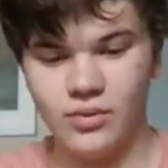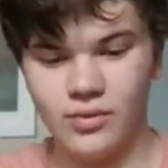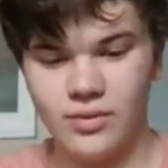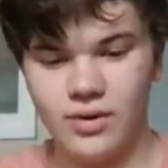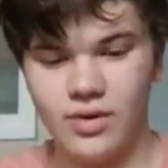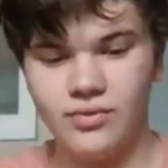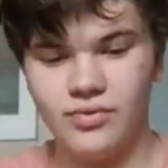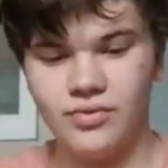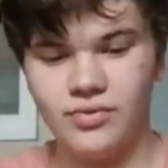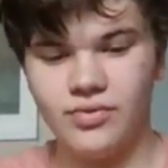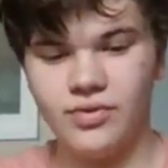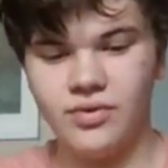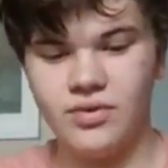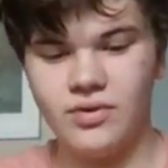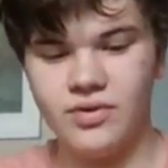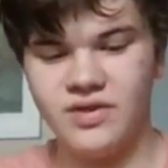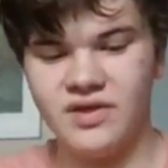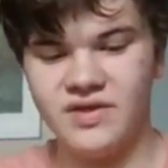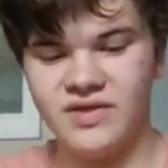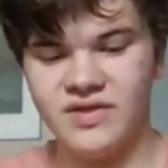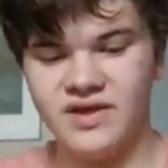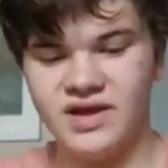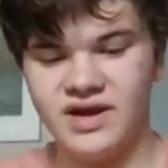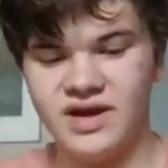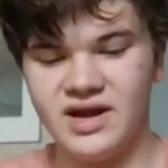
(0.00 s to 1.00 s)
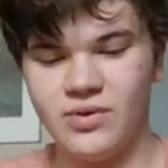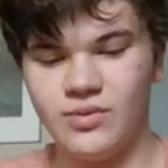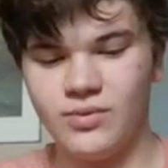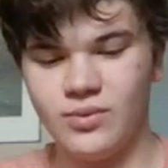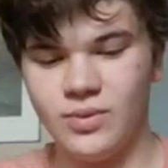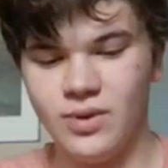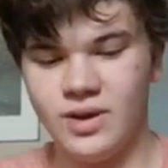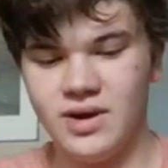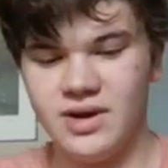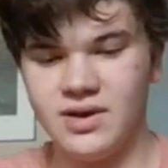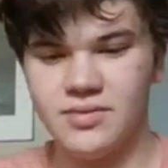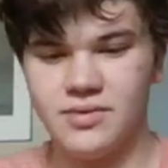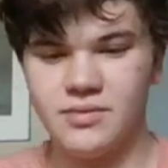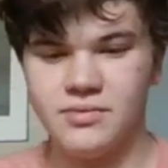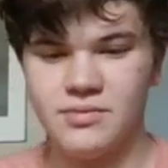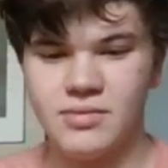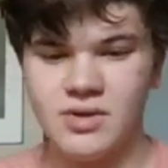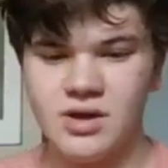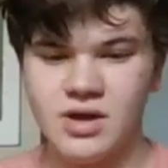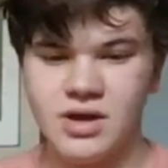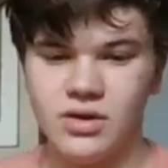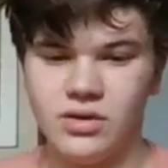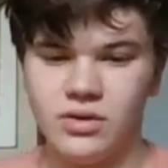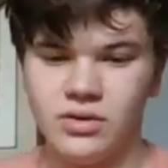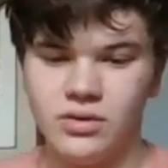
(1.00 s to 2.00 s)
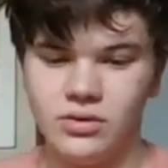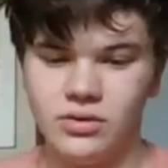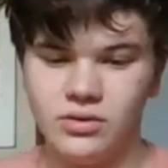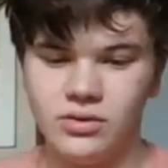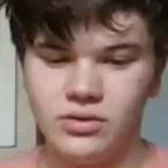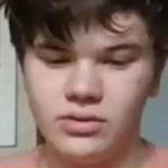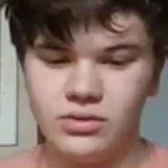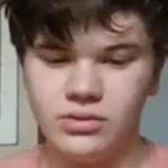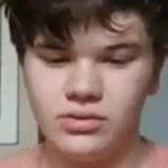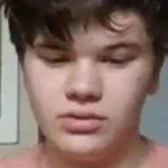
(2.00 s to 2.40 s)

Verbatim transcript: I wrote that I rang the bell.